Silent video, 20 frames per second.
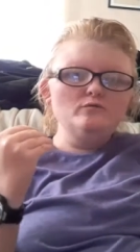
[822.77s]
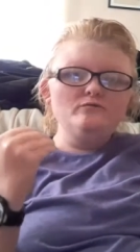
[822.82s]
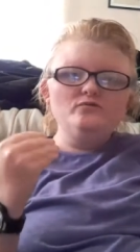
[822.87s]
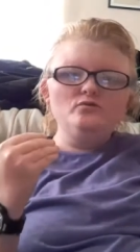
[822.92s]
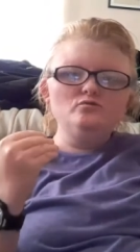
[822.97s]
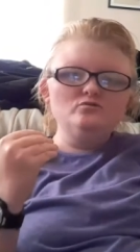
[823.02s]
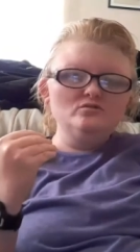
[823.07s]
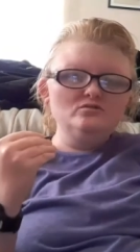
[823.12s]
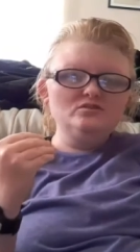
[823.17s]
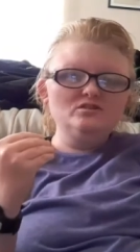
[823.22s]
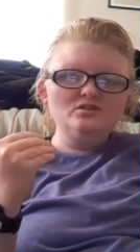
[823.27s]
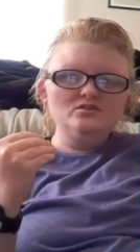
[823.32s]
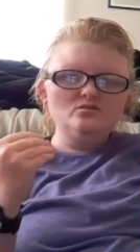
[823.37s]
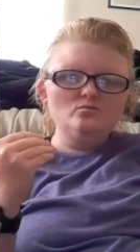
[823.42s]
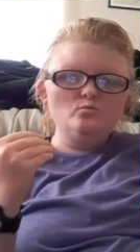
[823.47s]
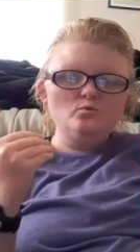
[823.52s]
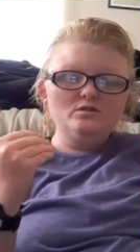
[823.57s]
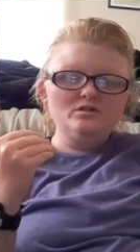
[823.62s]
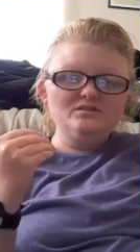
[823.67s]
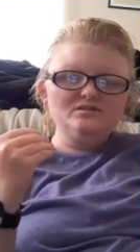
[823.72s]
reviews of
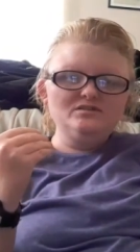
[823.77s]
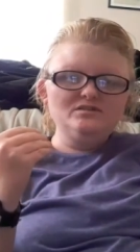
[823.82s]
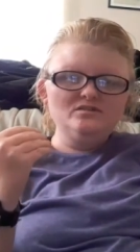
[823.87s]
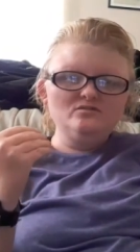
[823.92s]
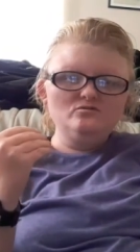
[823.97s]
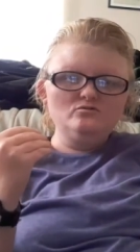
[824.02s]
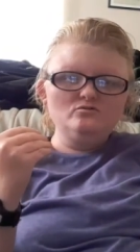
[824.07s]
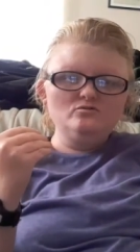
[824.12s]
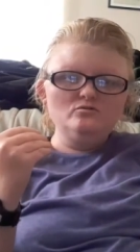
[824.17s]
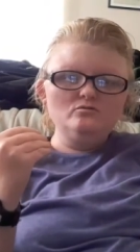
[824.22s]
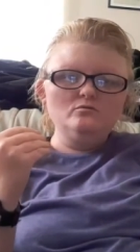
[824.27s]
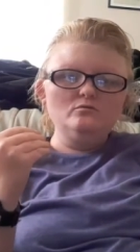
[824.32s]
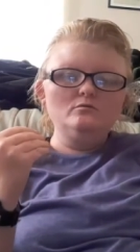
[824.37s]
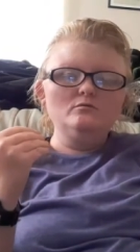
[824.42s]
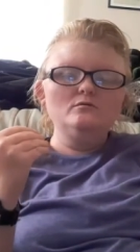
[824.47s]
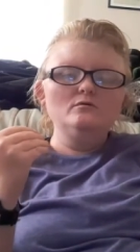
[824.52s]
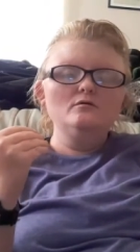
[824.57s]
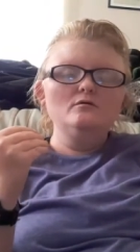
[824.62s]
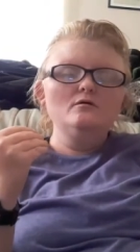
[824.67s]
season one and season two